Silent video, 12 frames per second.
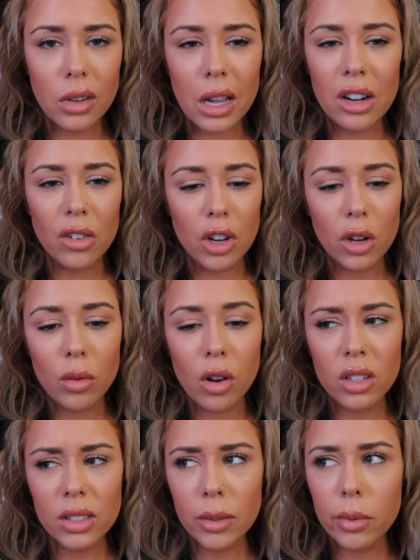I don't know,
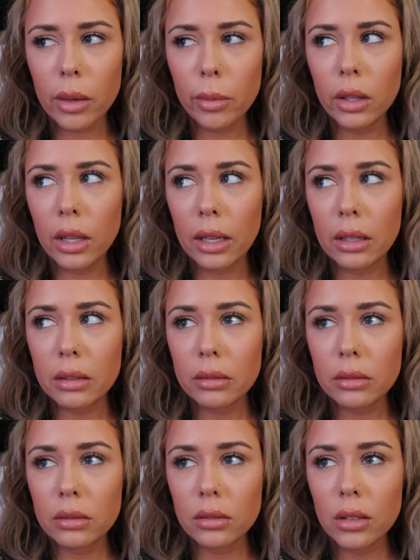honestly, probably, like,
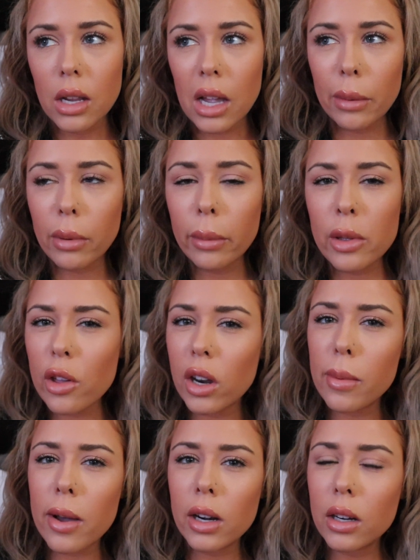I probably thought
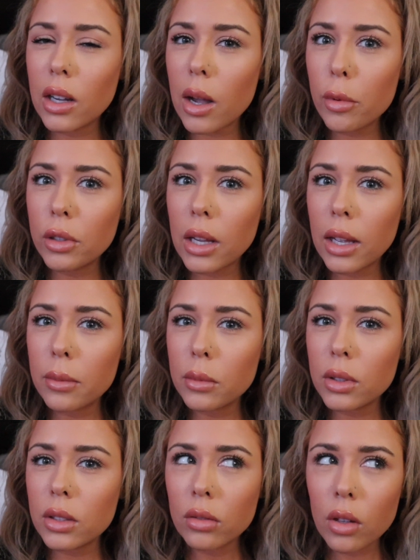about it a couple
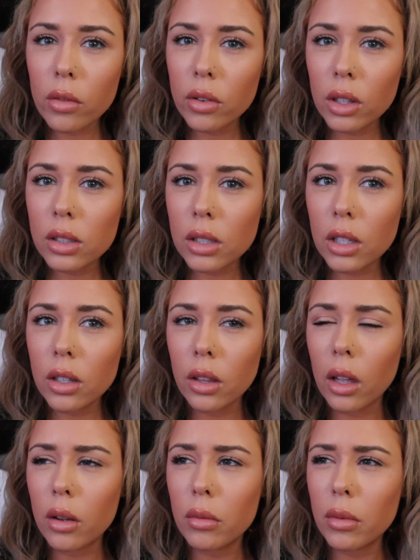times over this year,
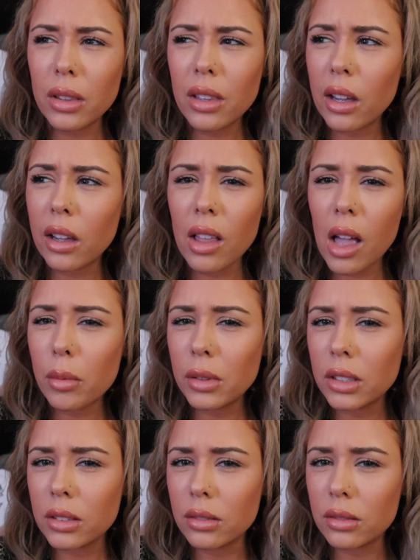like, what the hell
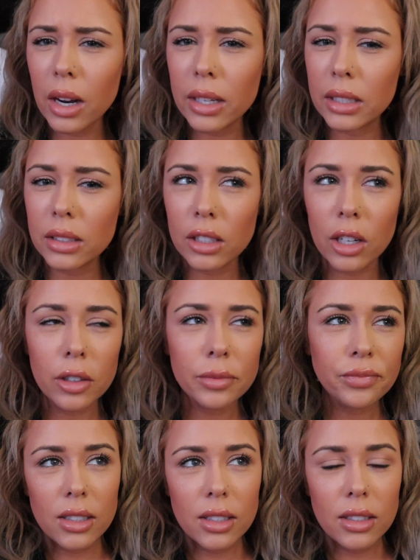happened to Ryan, you know?
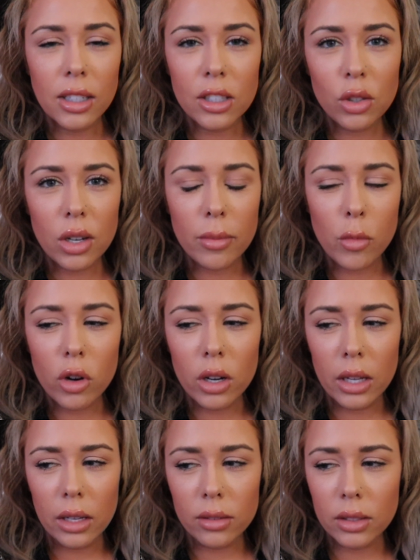Yesterday
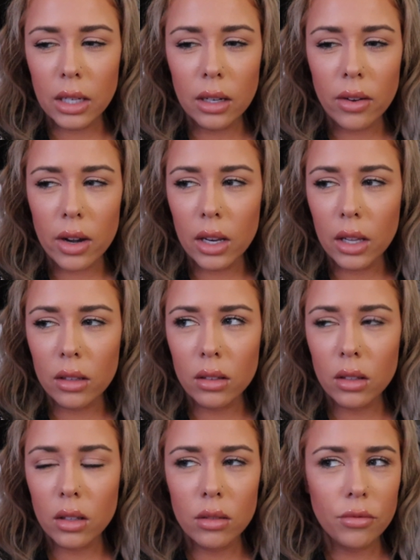morning, I was getting ready
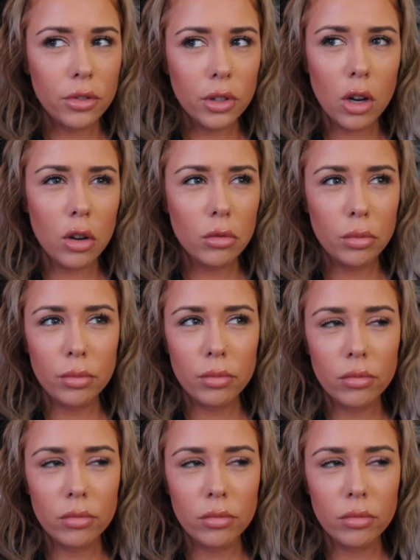for no